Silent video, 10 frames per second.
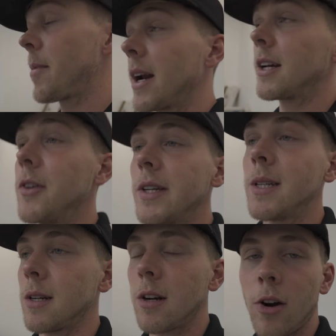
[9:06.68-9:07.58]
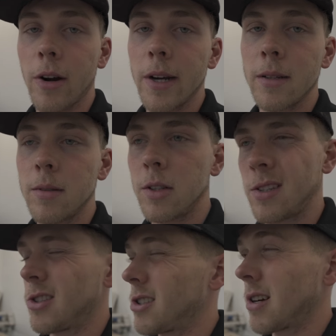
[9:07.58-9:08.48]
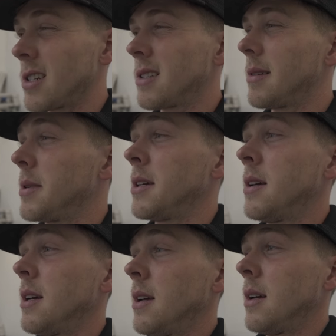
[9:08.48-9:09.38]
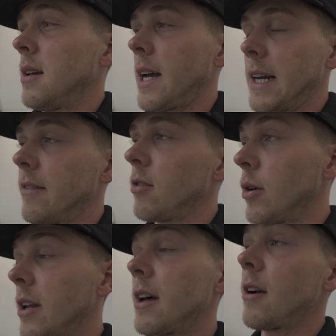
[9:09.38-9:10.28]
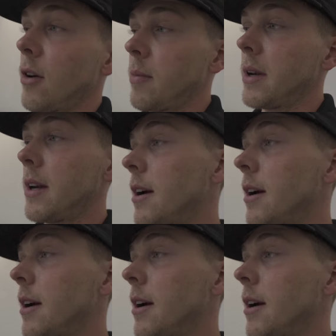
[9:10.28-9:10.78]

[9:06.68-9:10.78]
I'm about to go eat in an R8. It's just crazy to me. I never would have thought I would have been